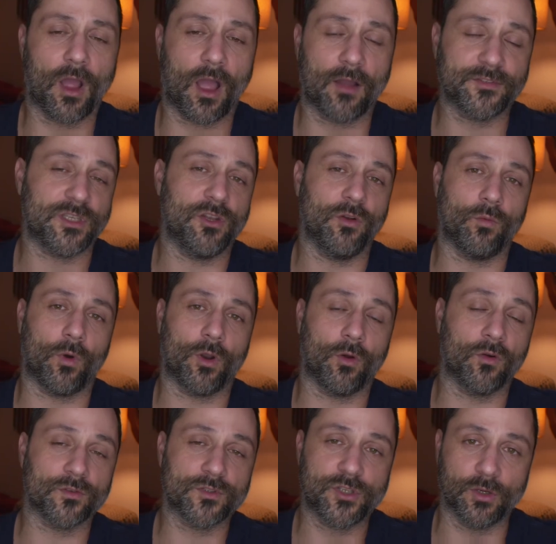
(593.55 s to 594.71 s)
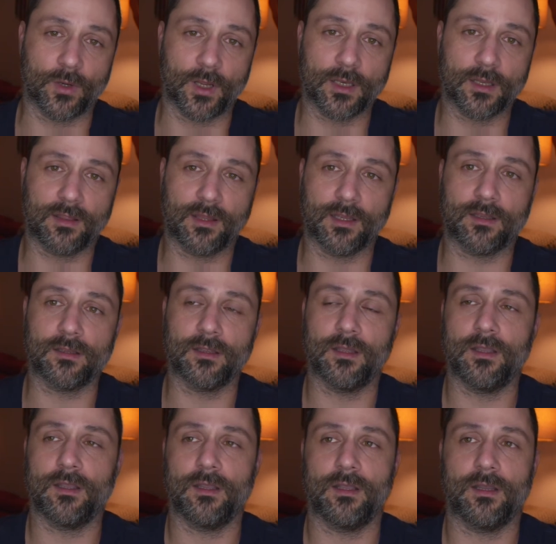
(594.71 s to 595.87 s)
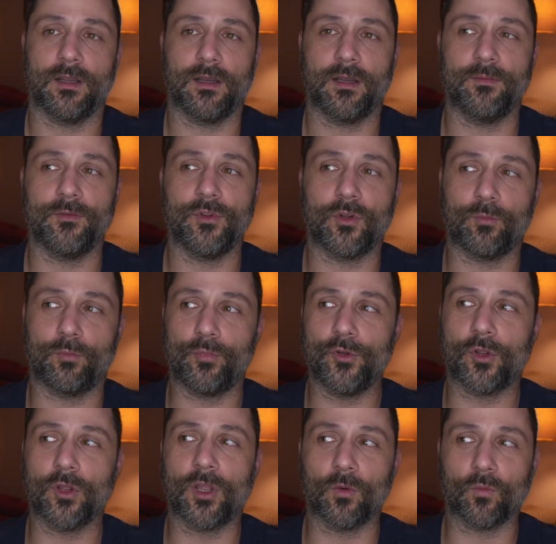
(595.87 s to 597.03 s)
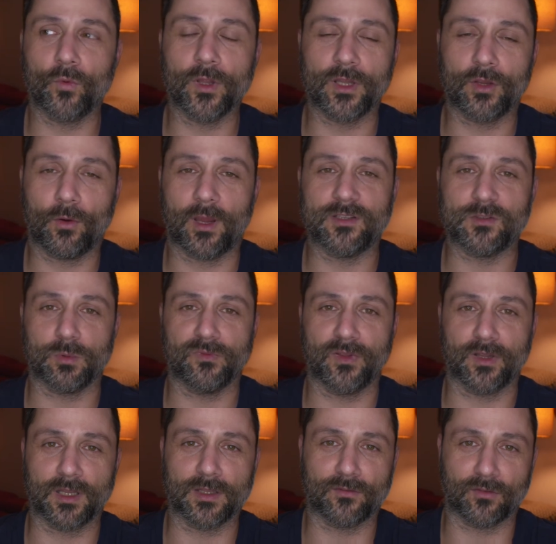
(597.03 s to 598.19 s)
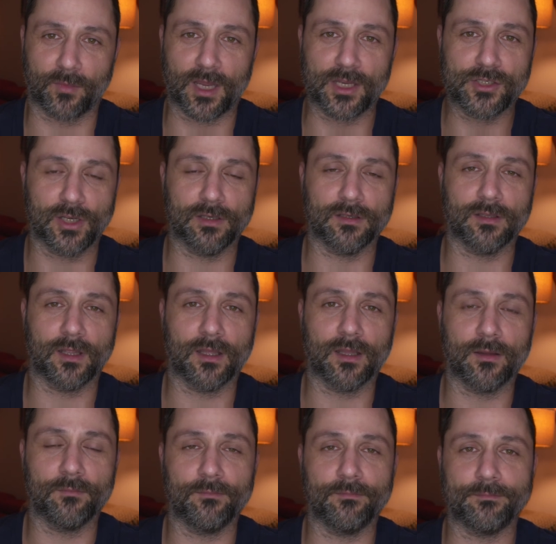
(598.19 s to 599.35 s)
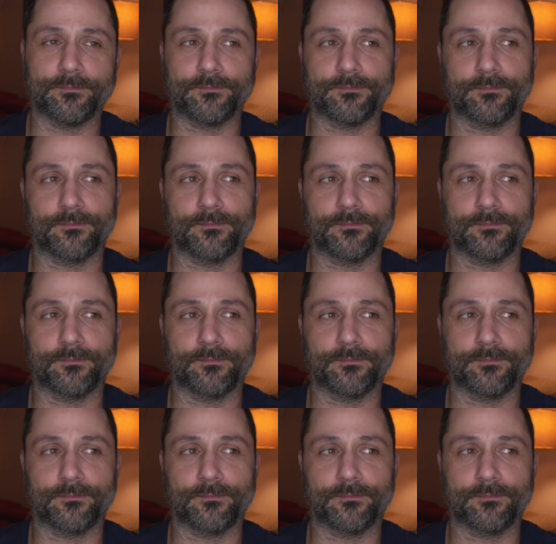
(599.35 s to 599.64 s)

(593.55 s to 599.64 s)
Obviously, you don't want to overdo it. I think um, you could you could go really crazy revealing information. Um,